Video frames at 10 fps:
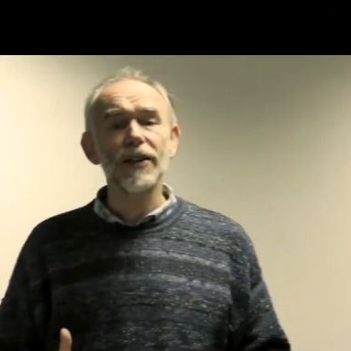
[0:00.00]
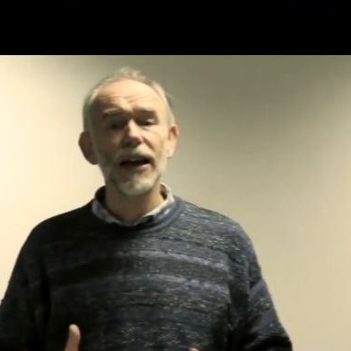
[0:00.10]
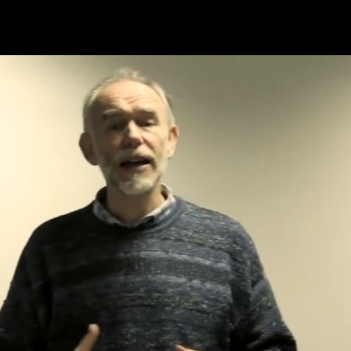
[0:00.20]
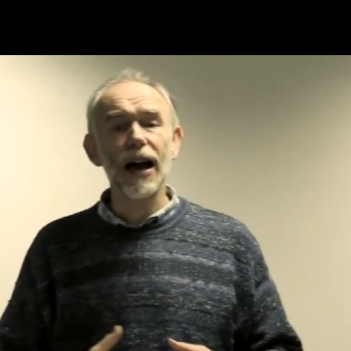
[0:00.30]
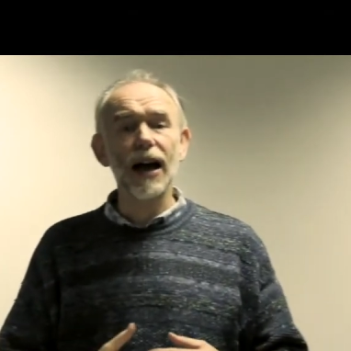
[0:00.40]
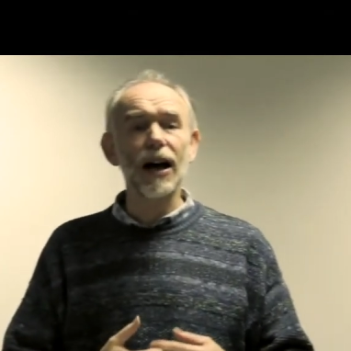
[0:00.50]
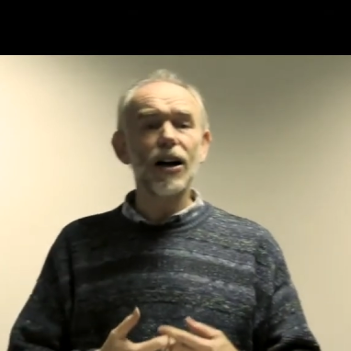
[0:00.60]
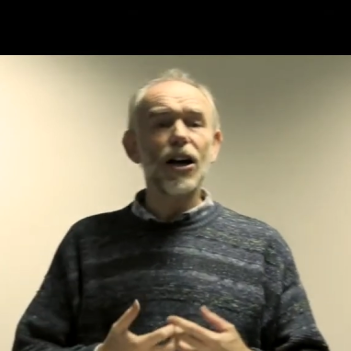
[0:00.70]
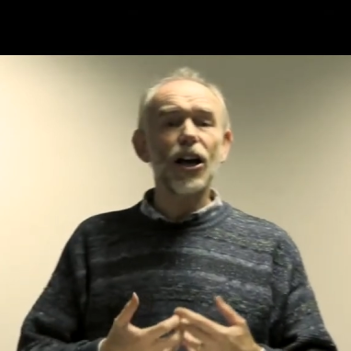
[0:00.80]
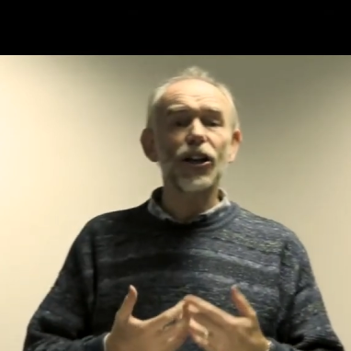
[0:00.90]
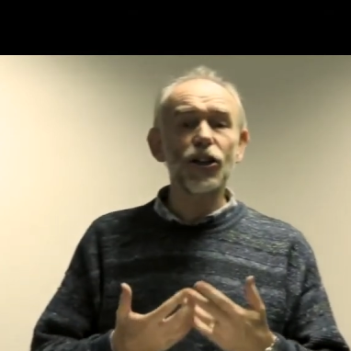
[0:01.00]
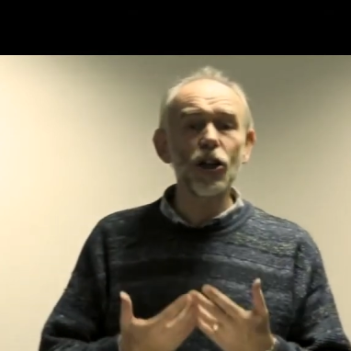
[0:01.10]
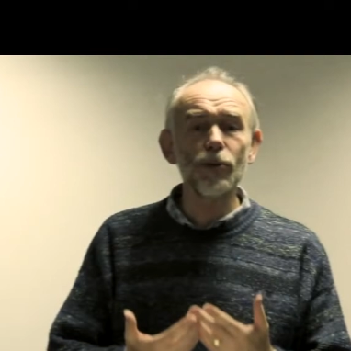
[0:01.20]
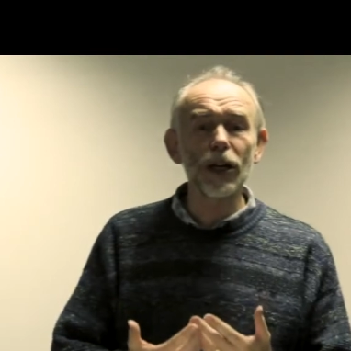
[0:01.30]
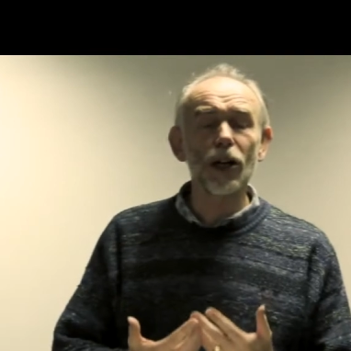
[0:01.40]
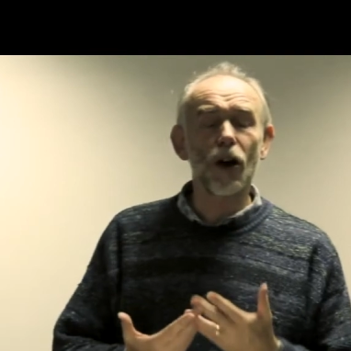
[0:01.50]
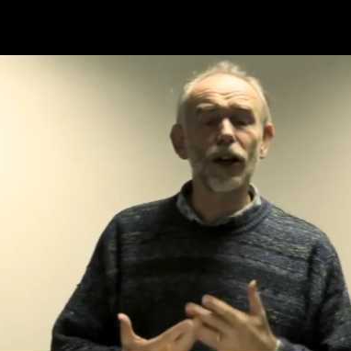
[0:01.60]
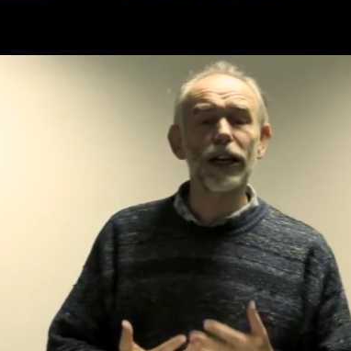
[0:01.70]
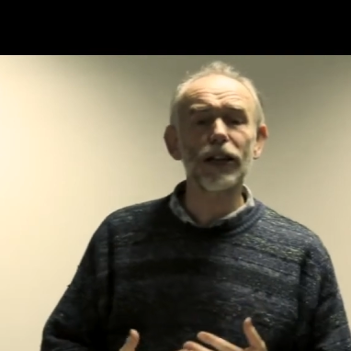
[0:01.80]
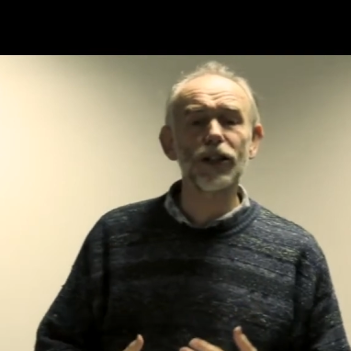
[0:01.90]
They are human
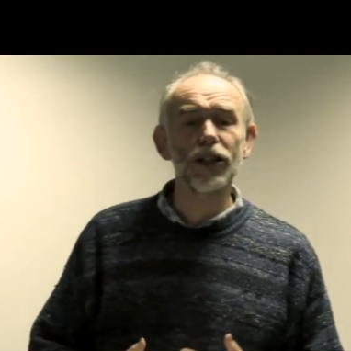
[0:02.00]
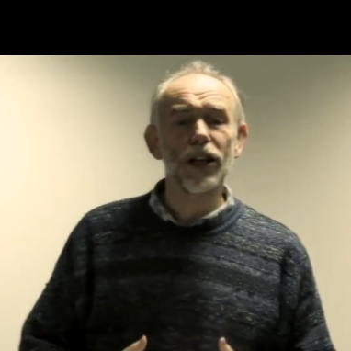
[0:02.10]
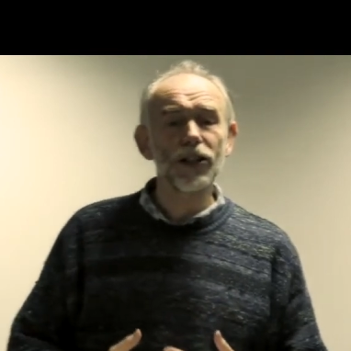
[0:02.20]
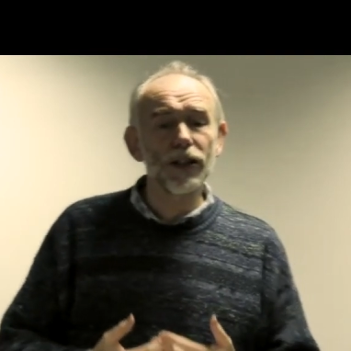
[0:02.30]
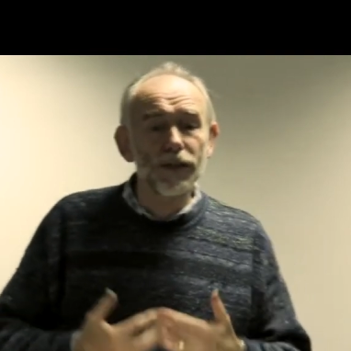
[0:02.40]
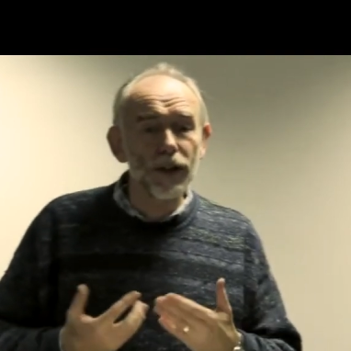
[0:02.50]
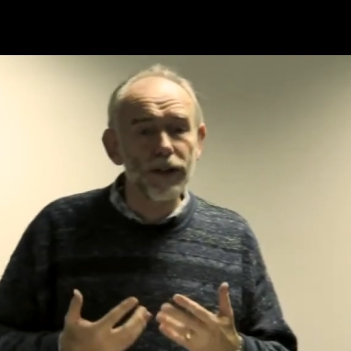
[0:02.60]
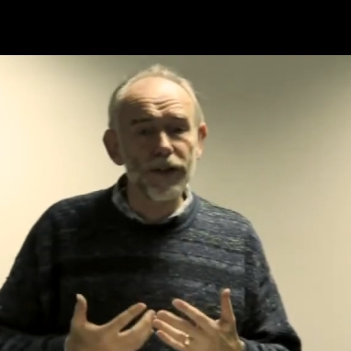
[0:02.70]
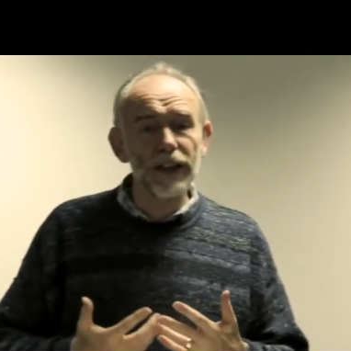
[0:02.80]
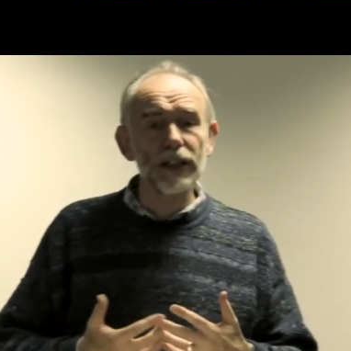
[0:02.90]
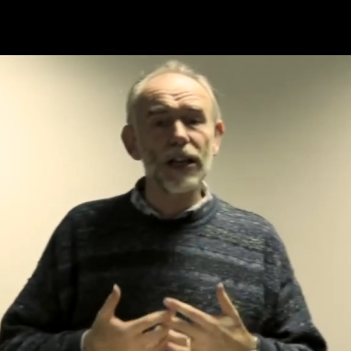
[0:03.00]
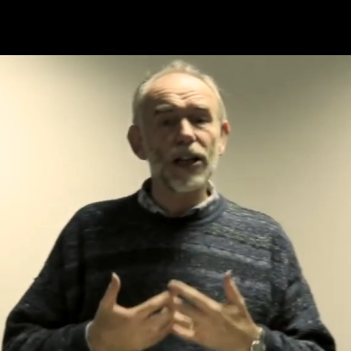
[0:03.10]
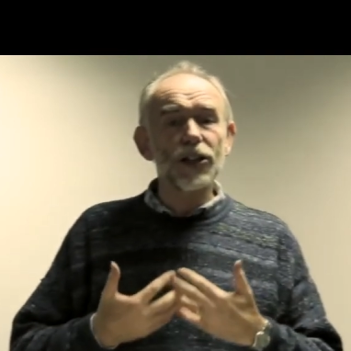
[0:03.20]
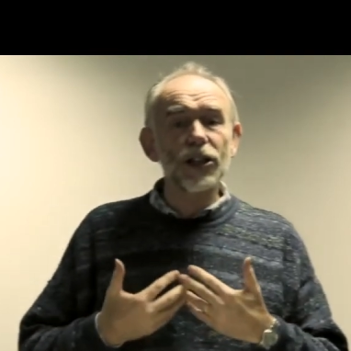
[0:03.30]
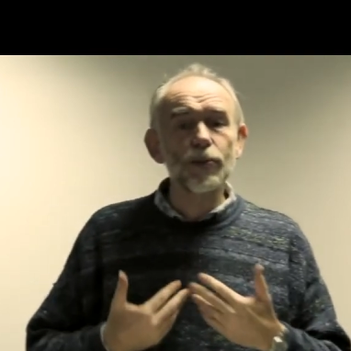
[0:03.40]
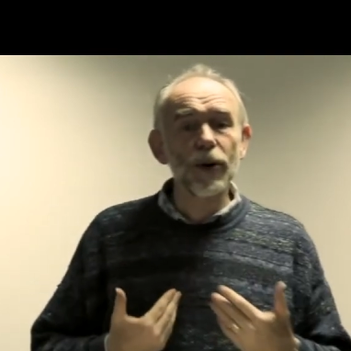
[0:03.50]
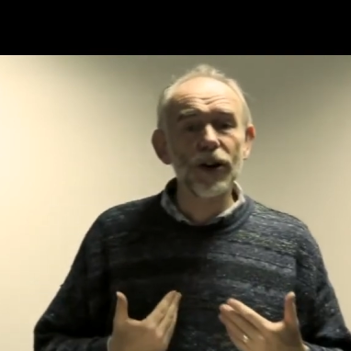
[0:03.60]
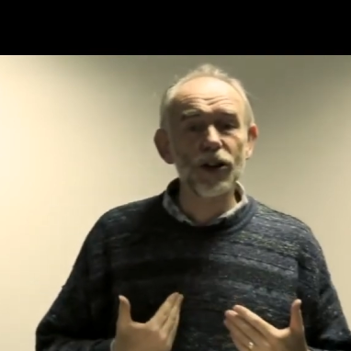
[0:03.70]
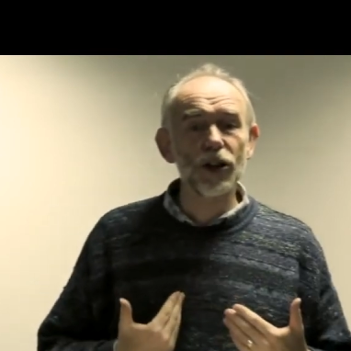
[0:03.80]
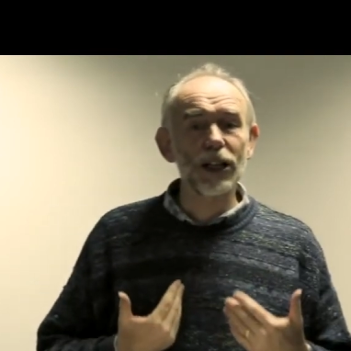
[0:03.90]
longings to fulfill
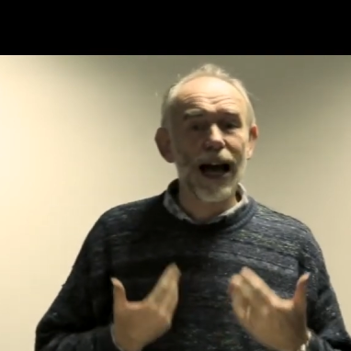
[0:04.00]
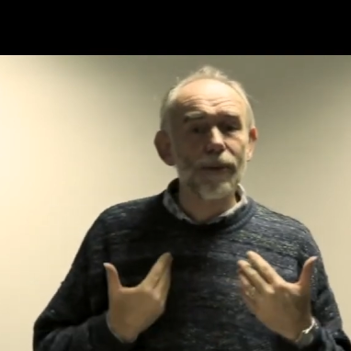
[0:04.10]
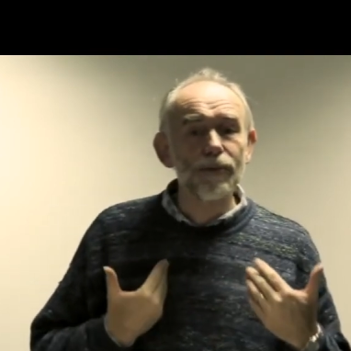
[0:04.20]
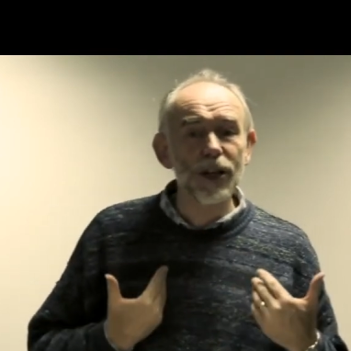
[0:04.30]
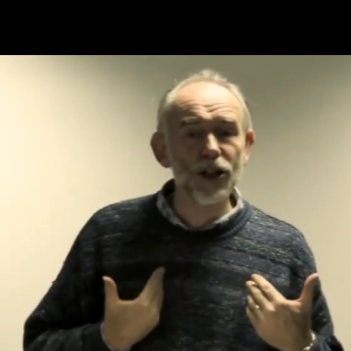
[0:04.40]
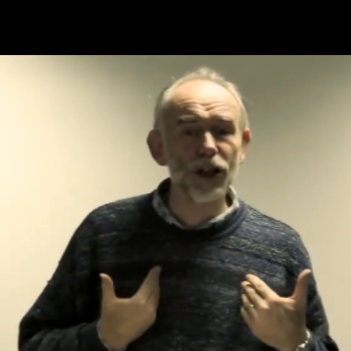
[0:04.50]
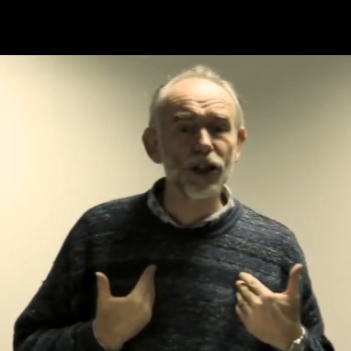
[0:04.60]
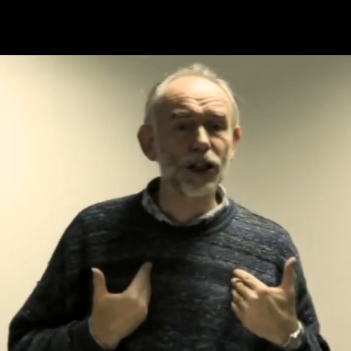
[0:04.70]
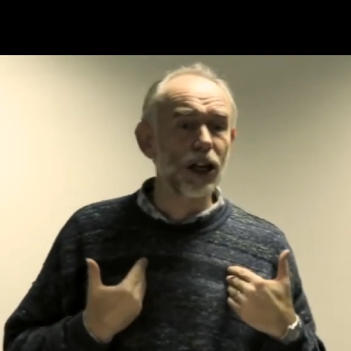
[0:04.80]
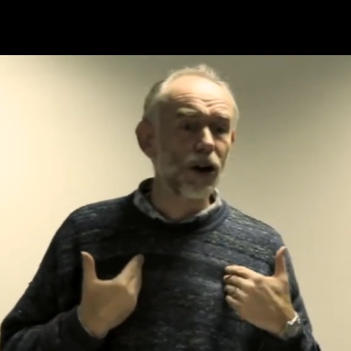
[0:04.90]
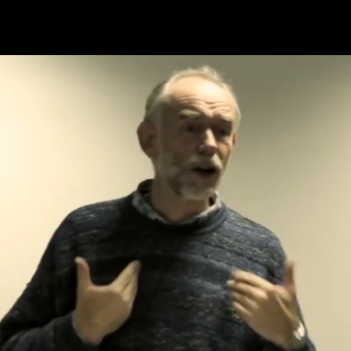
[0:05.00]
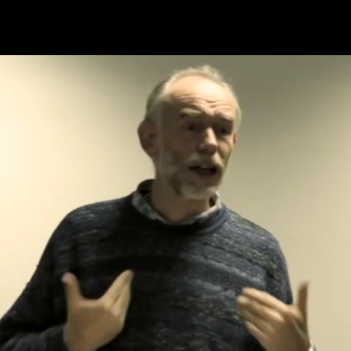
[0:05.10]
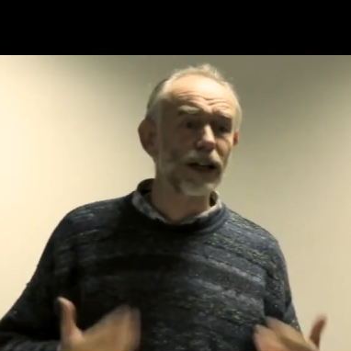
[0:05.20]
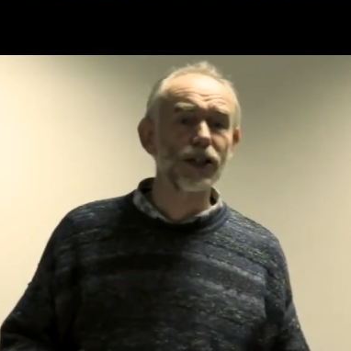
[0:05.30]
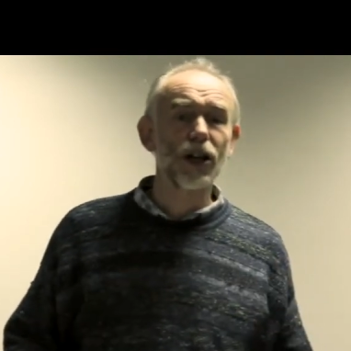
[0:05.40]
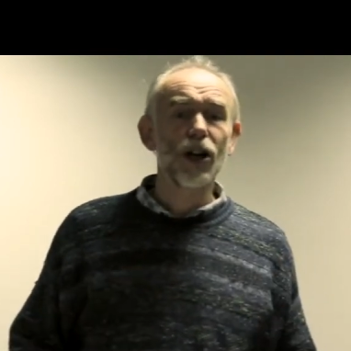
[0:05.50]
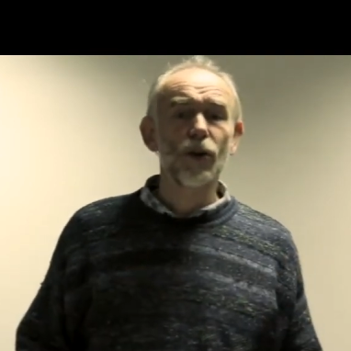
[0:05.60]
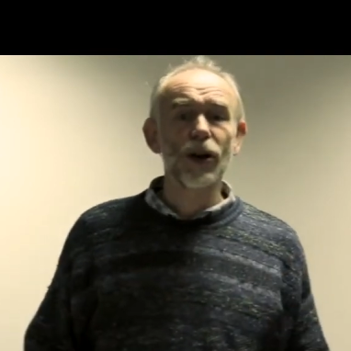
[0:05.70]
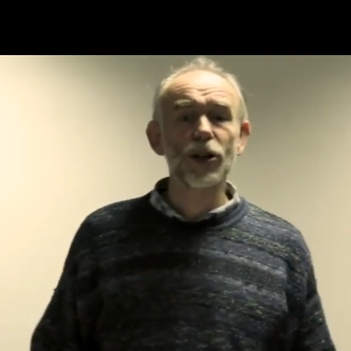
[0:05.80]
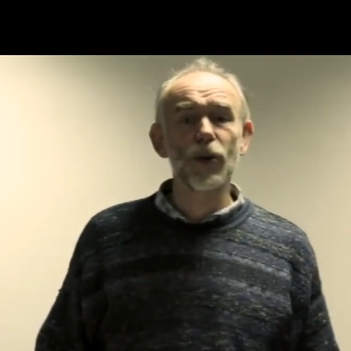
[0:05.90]
spiritual ambitions and longings
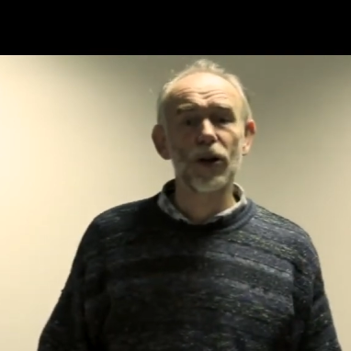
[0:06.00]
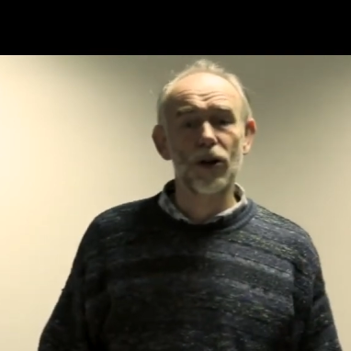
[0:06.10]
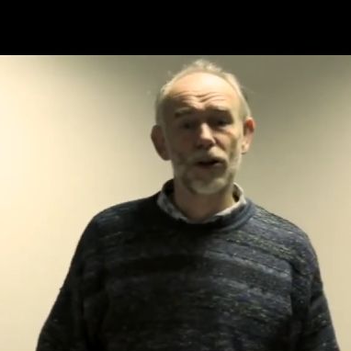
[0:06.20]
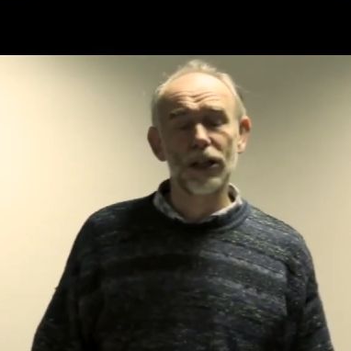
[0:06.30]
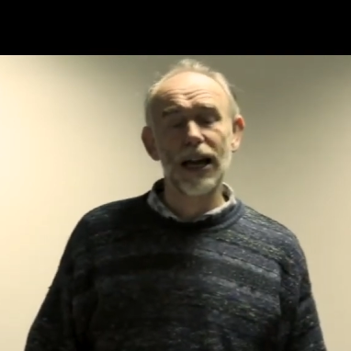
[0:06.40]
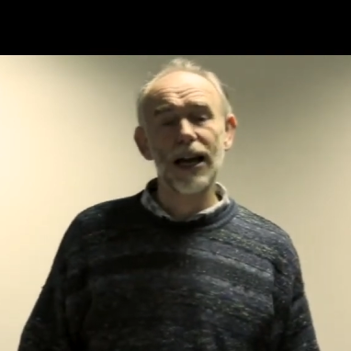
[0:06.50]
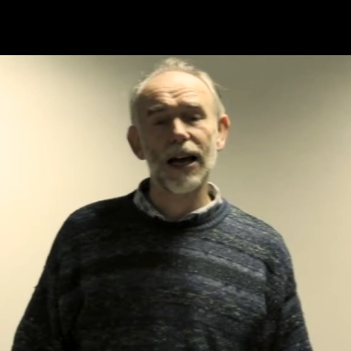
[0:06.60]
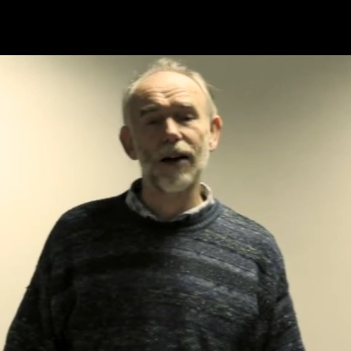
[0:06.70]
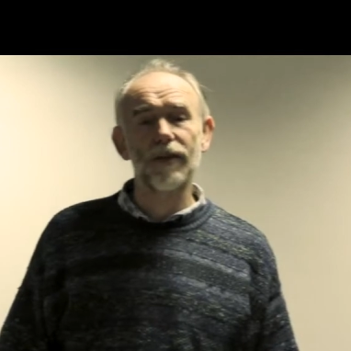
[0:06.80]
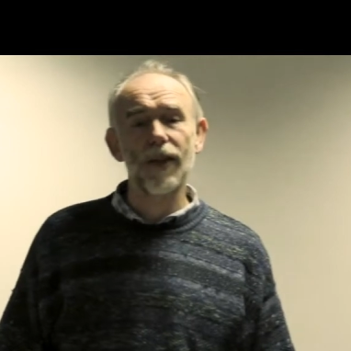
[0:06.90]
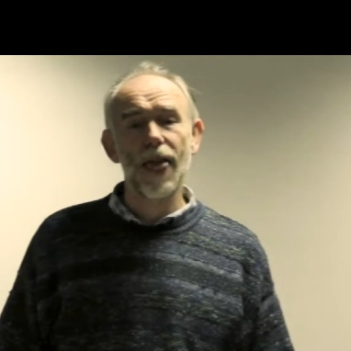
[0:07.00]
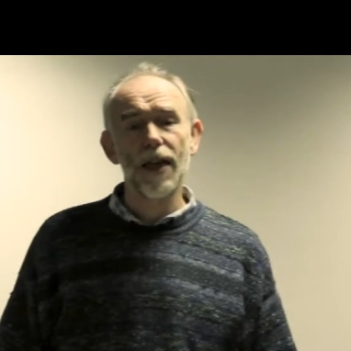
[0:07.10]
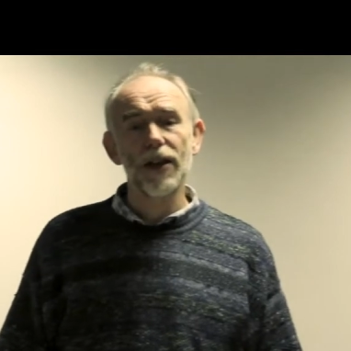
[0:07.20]
which we all have.